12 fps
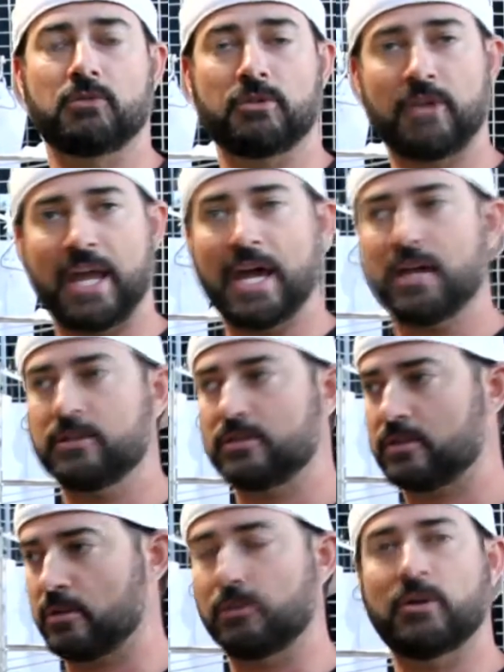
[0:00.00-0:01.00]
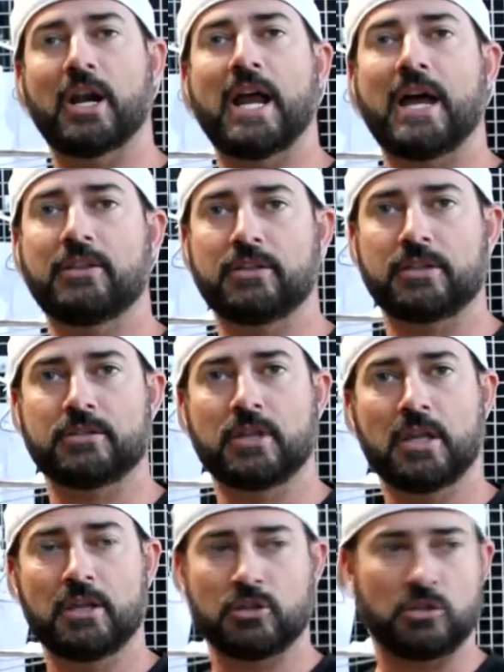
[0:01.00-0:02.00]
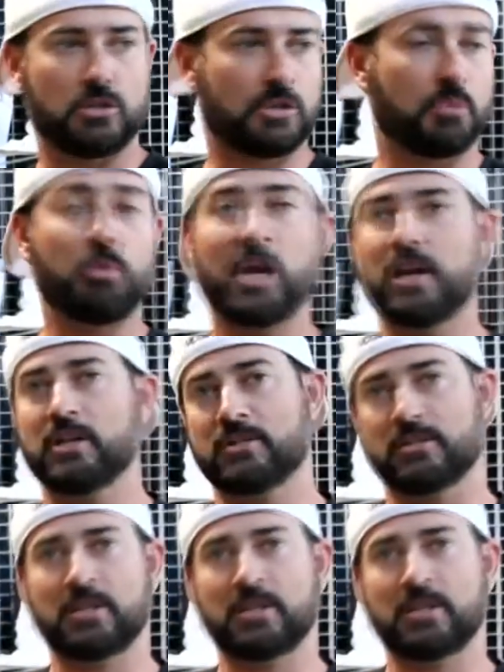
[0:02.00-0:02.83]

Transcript: We've had some of our athletes do comparison